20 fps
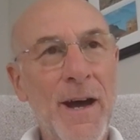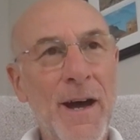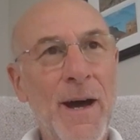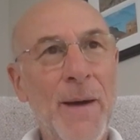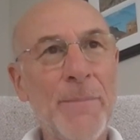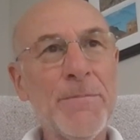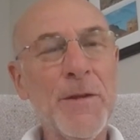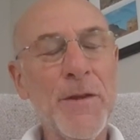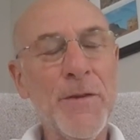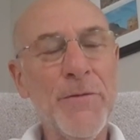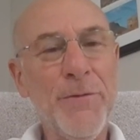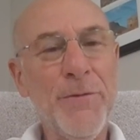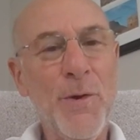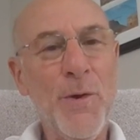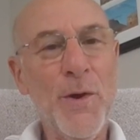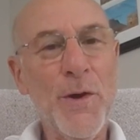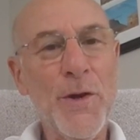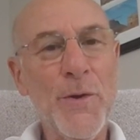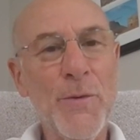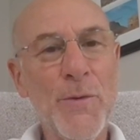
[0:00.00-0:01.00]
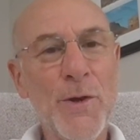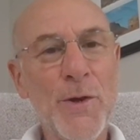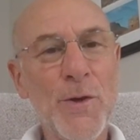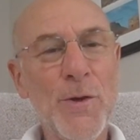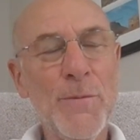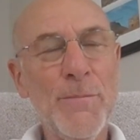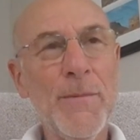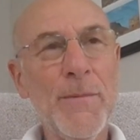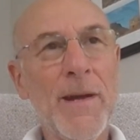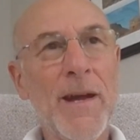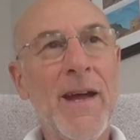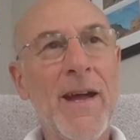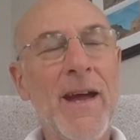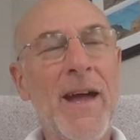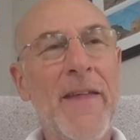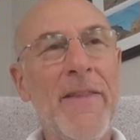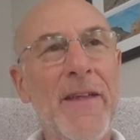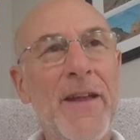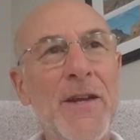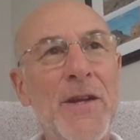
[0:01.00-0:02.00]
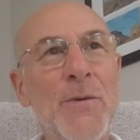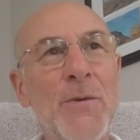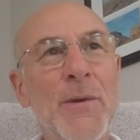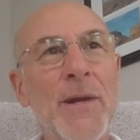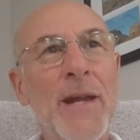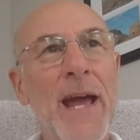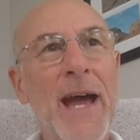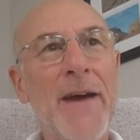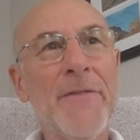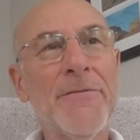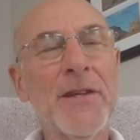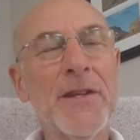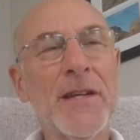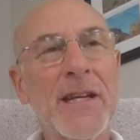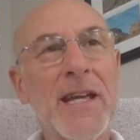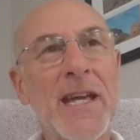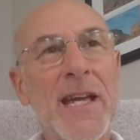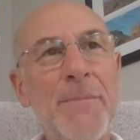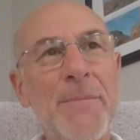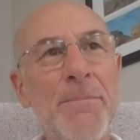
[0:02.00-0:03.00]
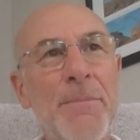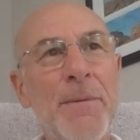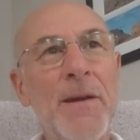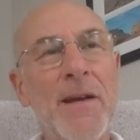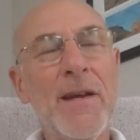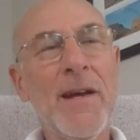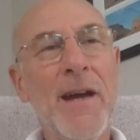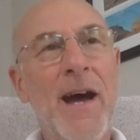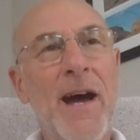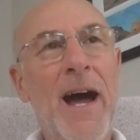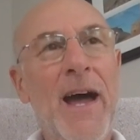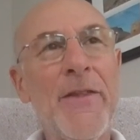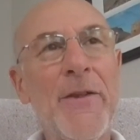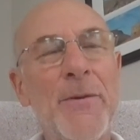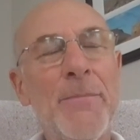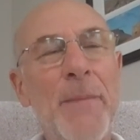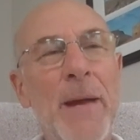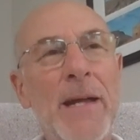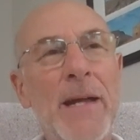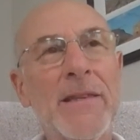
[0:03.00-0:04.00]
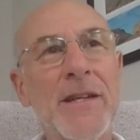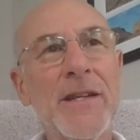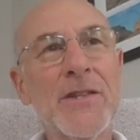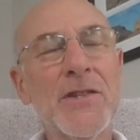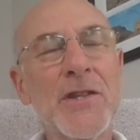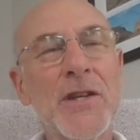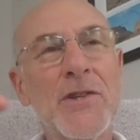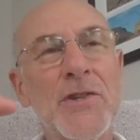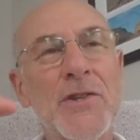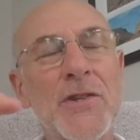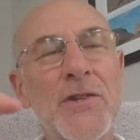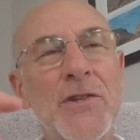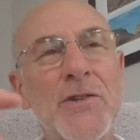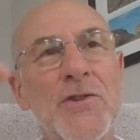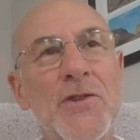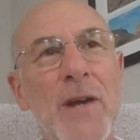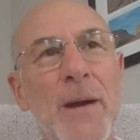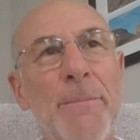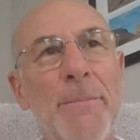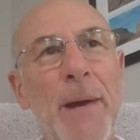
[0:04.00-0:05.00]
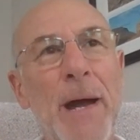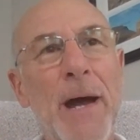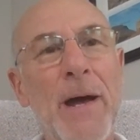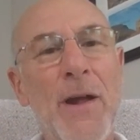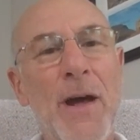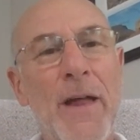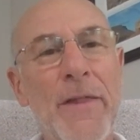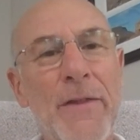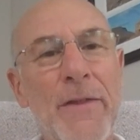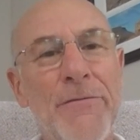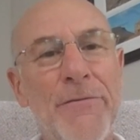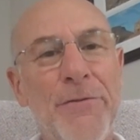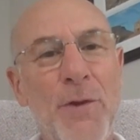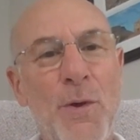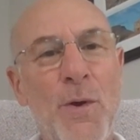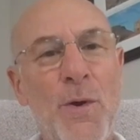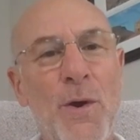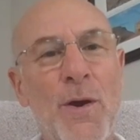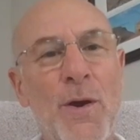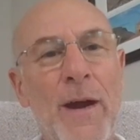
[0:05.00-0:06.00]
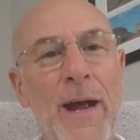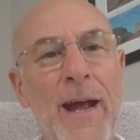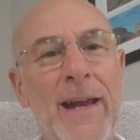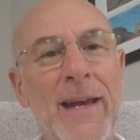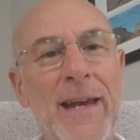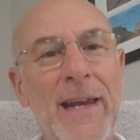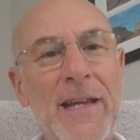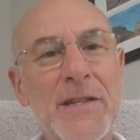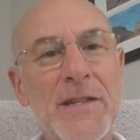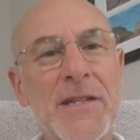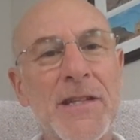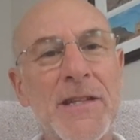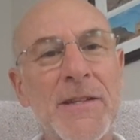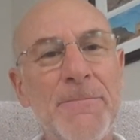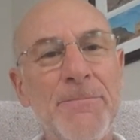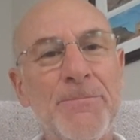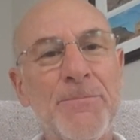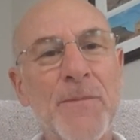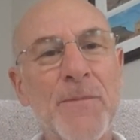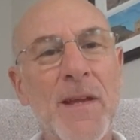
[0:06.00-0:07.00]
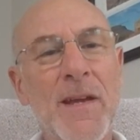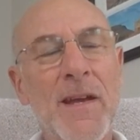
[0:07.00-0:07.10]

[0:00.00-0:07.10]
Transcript: up to the floor of your room, and then you would have to either make the decision to jump out on the floor and listen